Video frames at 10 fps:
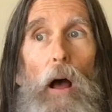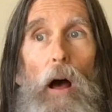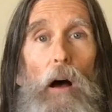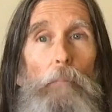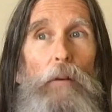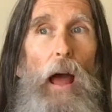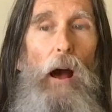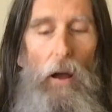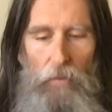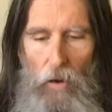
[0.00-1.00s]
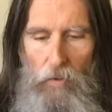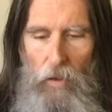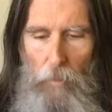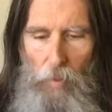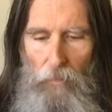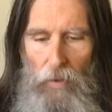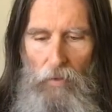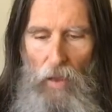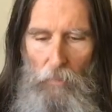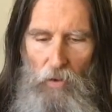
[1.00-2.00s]
Um, now, there's a couple of
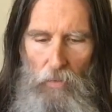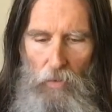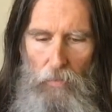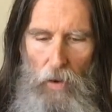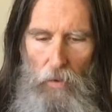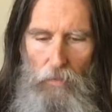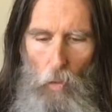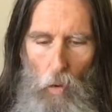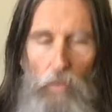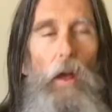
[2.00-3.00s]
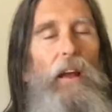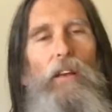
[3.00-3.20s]
exceptions in there, of course,